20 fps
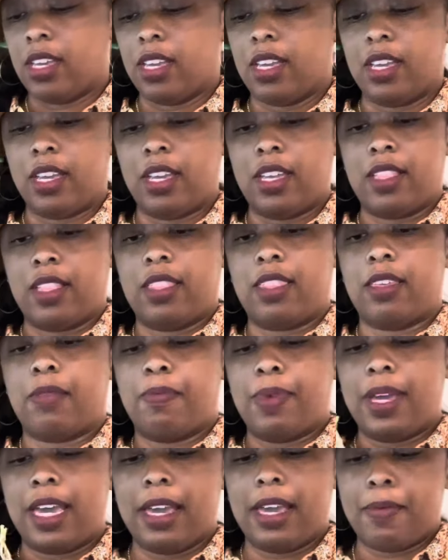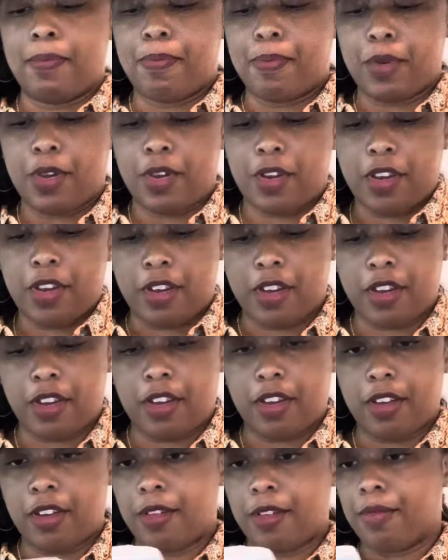And the
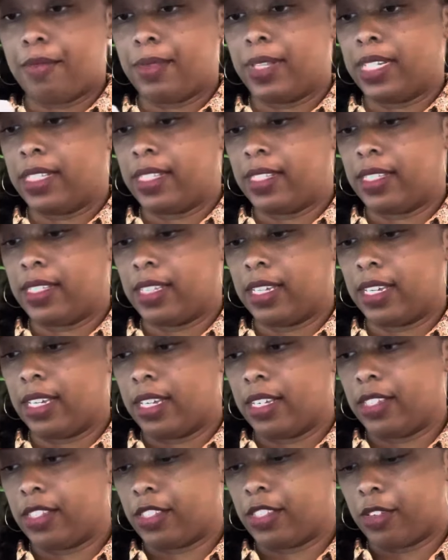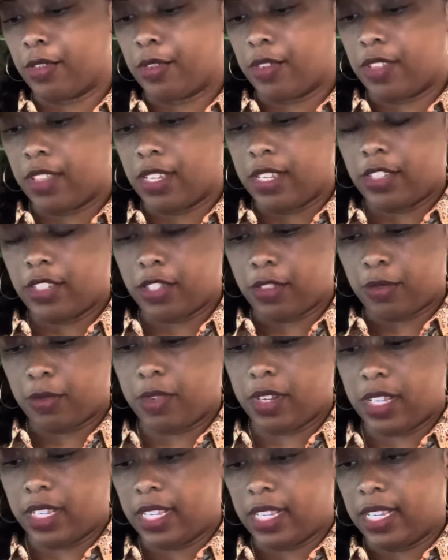paper, let's see. So this
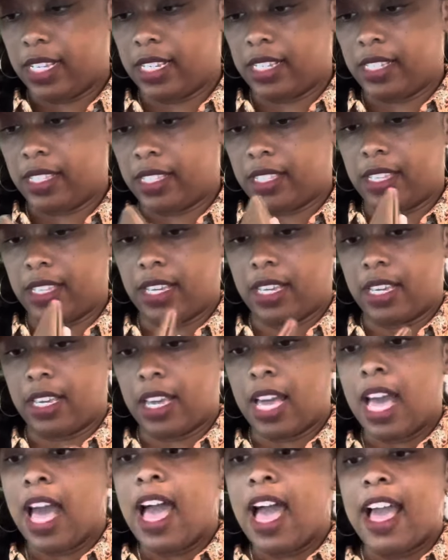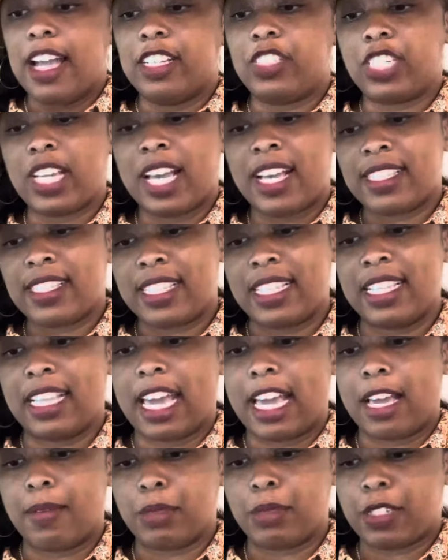one is and she has
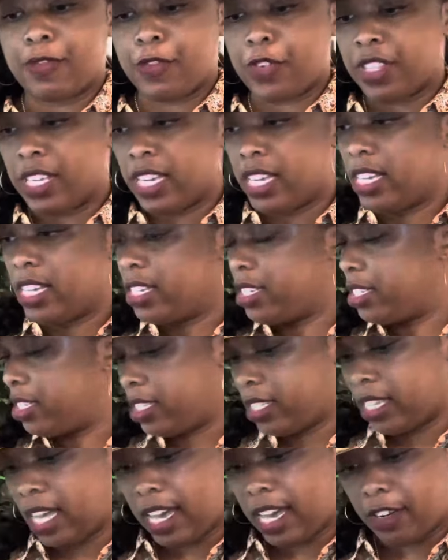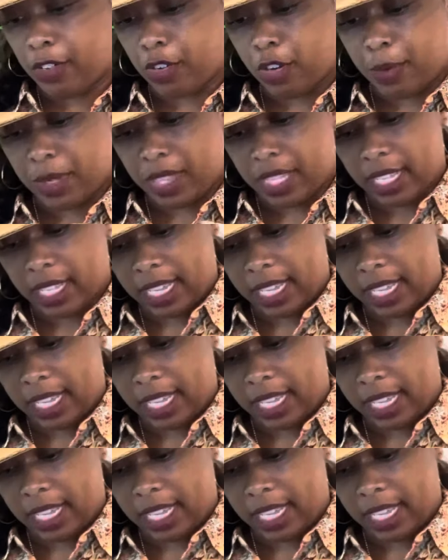names for these. I don't know what the